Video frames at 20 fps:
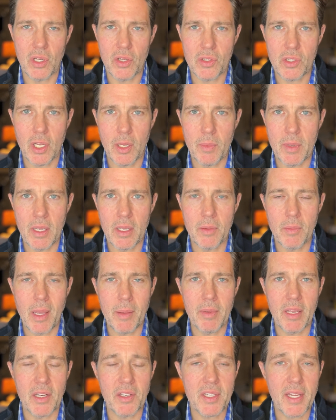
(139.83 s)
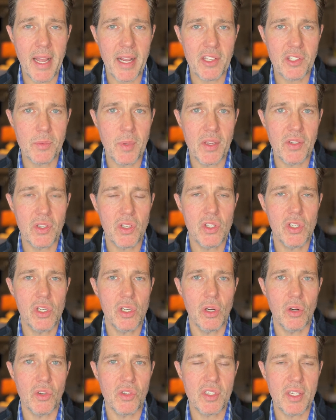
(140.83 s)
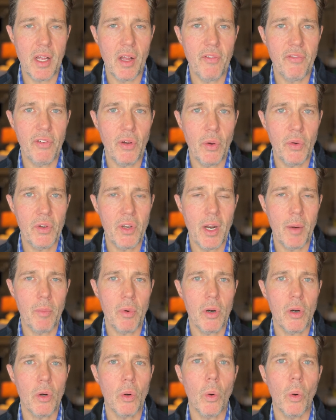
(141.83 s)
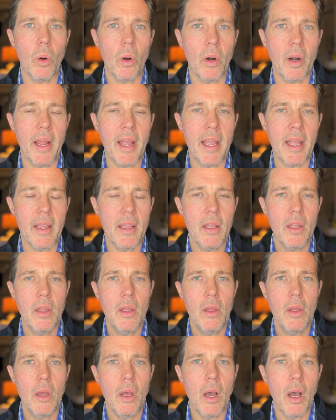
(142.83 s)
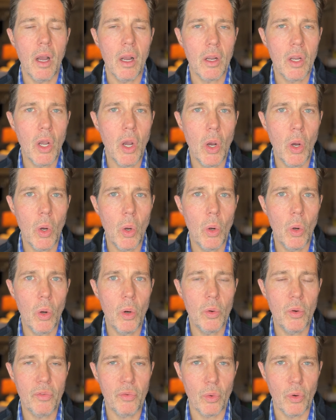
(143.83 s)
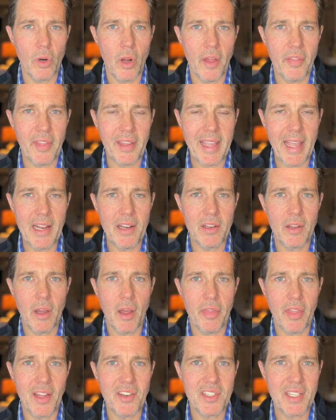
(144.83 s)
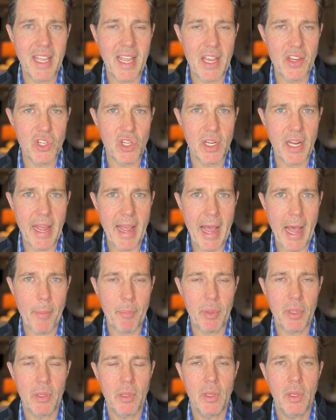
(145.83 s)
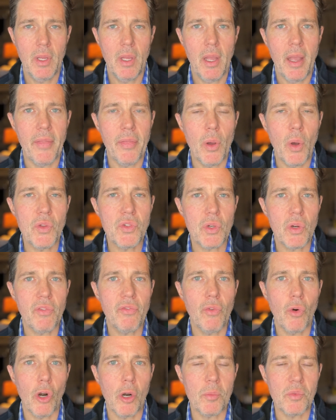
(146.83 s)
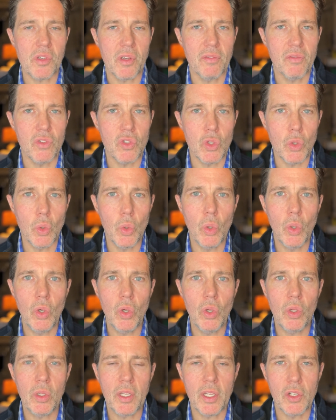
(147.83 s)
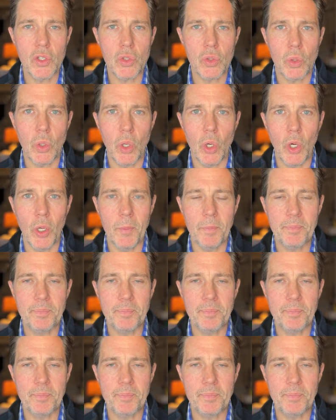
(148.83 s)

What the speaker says: It's going to be maybe a text message to your cell phone number or a code through an authentication app, and those are forms of dual control.